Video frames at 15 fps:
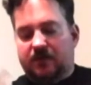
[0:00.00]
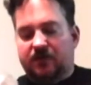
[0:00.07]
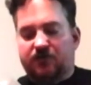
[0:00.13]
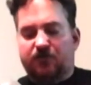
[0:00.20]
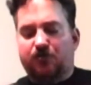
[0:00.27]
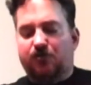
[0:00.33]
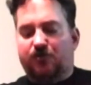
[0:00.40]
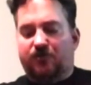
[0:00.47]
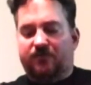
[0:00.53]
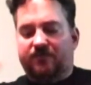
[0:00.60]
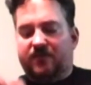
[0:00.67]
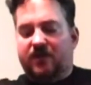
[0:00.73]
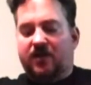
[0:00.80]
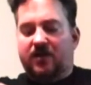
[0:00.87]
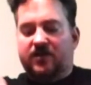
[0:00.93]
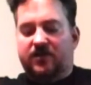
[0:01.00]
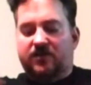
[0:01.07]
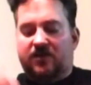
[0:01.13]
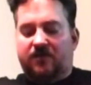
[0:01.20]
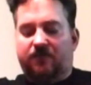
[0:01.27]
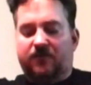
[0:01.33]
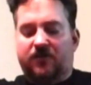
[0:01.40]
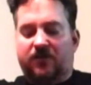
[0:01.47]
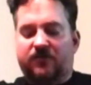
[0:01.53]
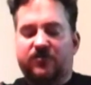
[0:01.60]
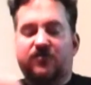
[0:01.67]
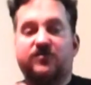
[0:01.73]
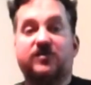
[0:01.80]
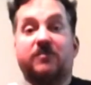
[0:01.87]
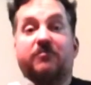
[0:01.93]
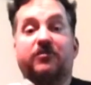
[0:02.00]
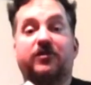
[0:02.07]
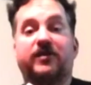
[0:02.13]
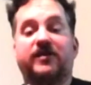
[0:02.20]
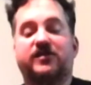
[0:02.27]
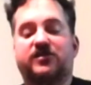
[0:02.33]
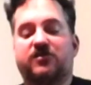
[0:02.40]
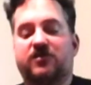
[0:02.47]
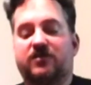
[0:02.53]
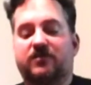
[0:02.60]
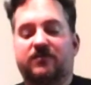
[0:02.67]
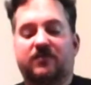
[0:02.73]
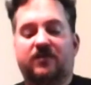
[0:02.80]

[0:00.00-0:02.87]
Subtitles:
Cool. What I'll do is I'll put an insert.